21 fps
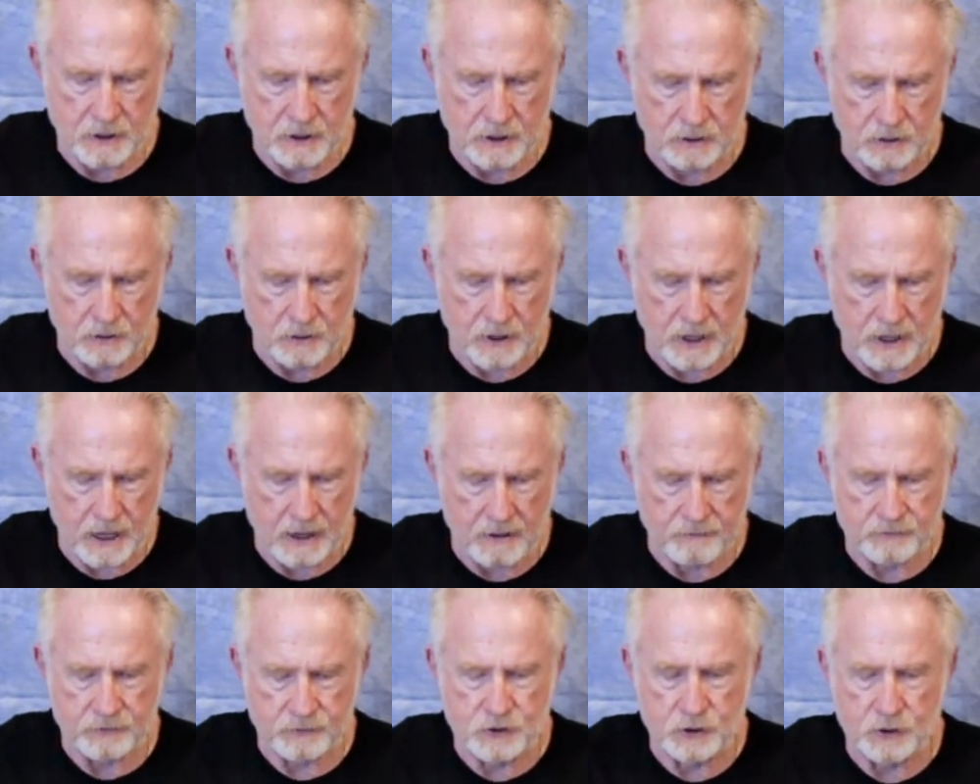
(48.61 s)
You'll
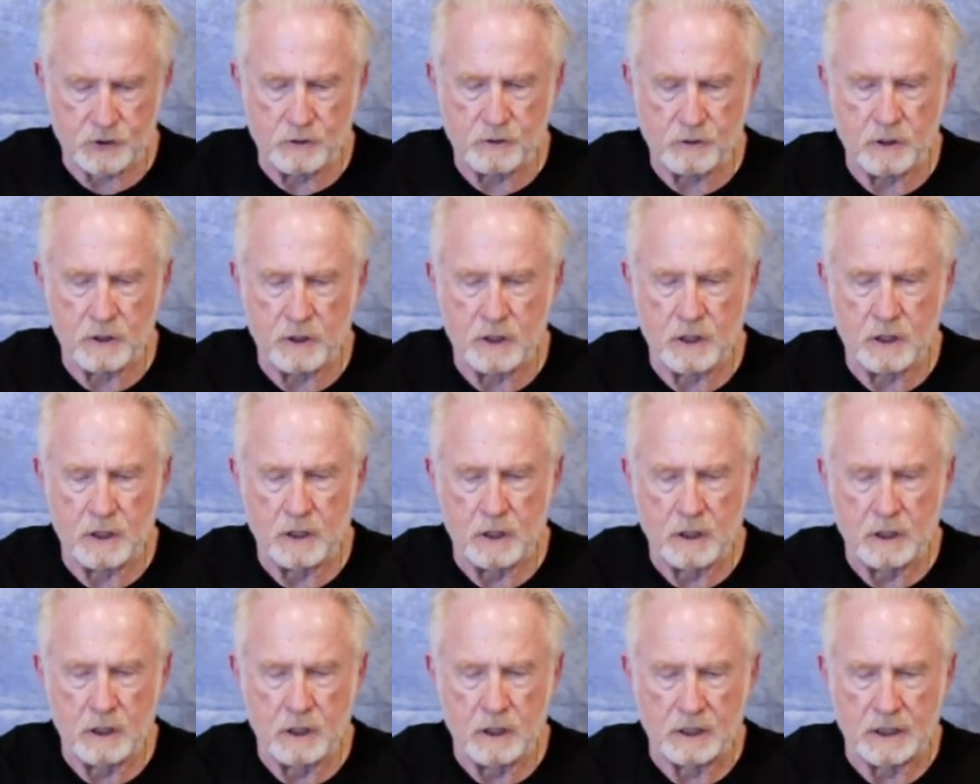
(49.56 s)
have two
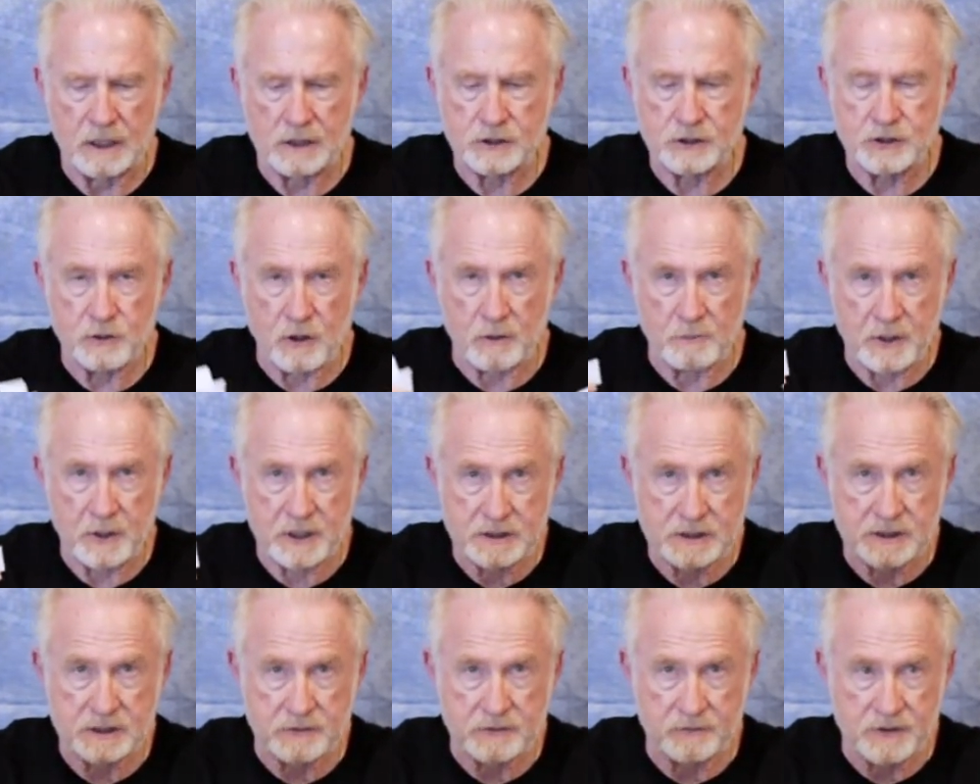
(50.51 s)
little short
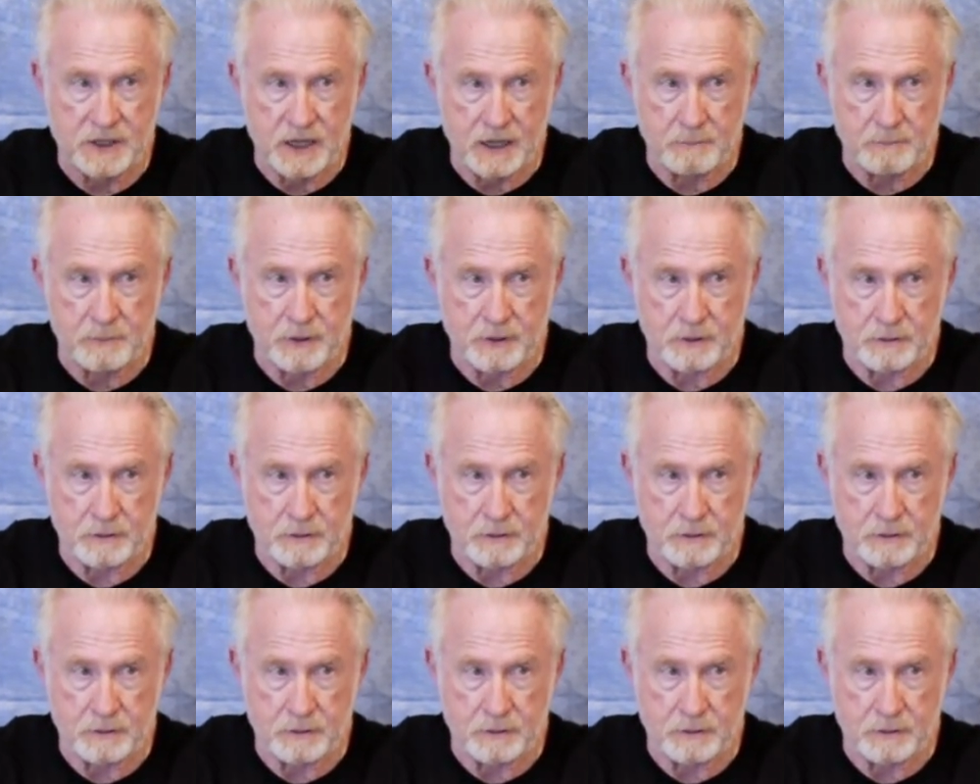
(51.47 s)
pieces of tape.